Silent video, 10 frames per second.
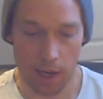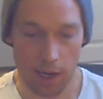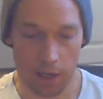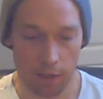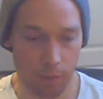
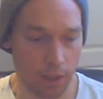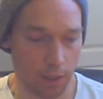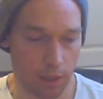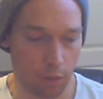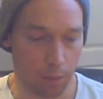And I've
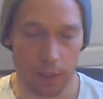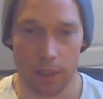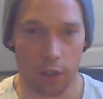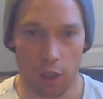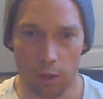basically
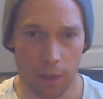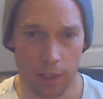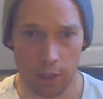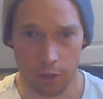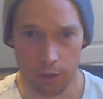replaced all my
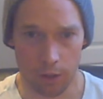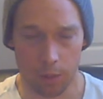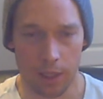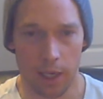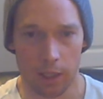t-shirts
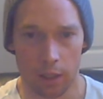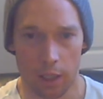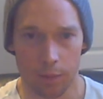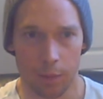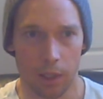with tank
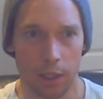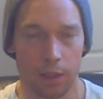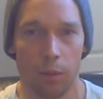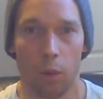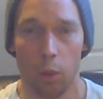tops
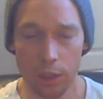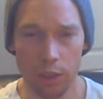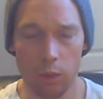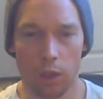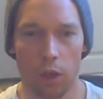because once
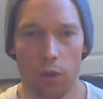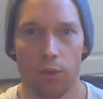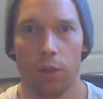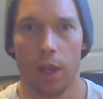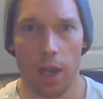you go
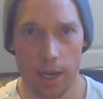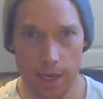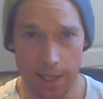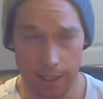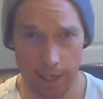for the
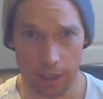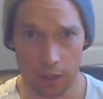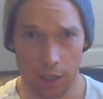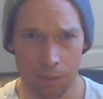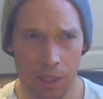high-end tank
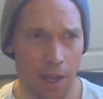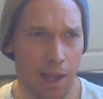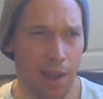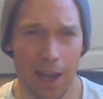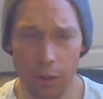tops,
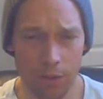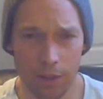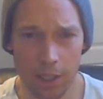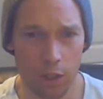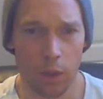I don't even
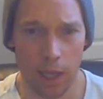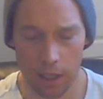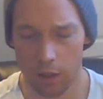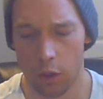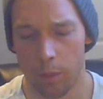think you
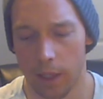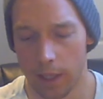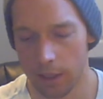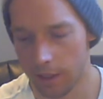can go back.